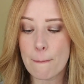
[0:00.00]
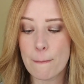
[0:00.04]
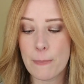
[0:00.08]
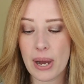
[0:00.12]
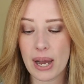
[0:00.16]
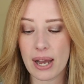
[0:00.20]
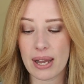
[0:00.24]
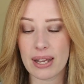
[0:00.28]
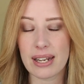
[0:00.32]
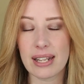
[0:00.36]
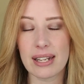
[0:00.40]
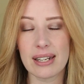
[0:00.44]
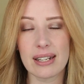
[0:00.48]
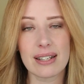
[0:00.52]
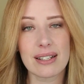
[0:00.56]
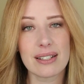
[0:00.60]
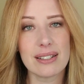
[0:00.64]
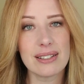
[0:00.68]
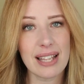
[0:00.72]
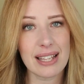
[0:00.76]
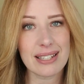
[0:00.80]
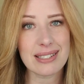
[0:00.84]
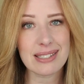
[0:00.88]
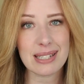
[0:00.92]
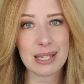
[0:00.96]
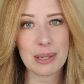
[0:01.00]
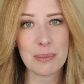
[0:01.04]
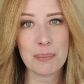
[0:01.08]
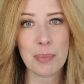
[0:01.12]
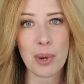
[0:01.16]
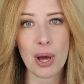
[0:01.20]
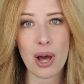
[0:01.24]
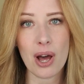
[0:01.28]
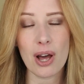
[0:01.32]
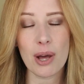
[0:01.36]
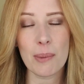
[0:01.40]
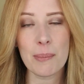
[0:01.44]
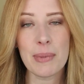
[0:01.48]
But in a cleansing
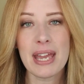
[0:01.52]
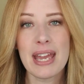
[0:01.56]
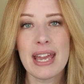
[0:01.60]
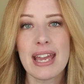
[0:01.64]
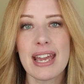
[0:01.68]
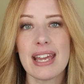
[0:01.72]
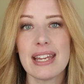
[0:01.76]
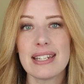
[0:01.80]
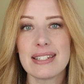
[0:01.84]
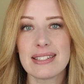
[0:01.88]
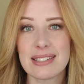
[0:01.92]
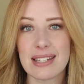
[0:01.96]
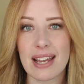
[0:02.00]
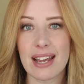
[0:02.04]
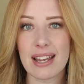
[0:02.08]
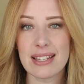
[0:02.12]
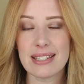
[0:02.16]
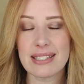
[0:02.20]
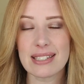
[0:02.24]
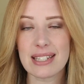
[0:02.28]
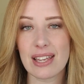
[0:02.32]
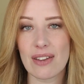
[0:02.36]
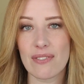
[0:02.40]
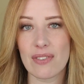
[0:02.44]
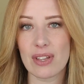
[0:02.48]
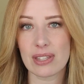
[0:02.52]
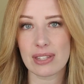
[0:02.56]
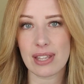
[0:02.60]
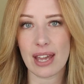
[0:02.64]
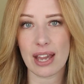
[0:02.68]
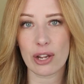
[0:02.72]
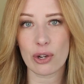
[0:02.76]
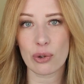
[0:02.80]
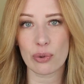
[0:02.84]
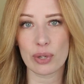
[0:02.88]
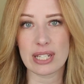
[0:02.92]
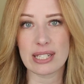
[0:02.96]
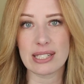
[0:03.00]
balm, it does give it
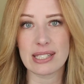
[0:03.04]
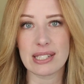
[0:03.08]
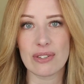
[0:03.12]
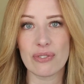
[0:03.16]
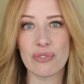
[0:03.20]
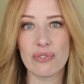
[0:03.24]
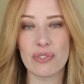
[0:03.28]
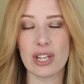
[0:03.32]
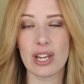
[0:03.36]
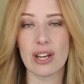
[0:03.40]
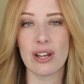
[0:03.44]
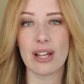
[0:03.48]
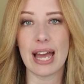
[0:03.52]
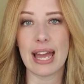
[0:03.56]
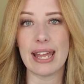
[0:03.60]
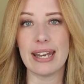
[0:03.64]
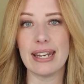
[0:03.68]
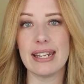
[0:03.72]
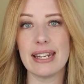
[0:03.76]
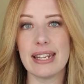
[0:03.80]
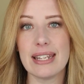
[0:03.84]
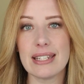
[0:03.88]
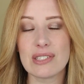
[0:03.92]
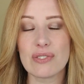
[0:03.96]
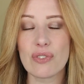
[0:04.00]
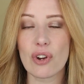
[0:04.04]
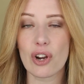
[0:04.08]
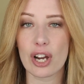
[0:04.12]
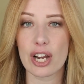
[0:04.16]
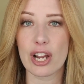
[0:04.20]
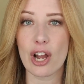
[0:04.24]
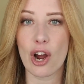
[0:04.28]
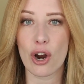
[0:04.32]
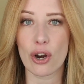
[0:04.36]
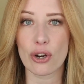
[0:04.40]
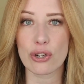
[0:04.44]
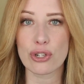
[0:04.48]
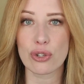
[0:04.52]
that greasy feel, and it is
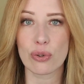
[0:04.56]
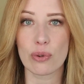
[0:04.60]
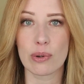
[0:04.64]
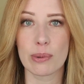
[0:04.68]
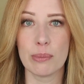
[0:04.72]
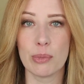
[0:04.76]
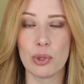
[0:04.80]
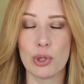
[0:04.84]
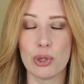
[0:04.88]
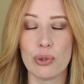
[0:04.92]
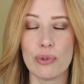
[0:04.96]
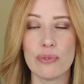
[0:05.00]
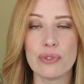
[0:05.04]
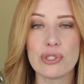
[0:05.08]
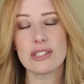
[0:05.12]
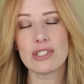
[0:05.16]
very hard to remove.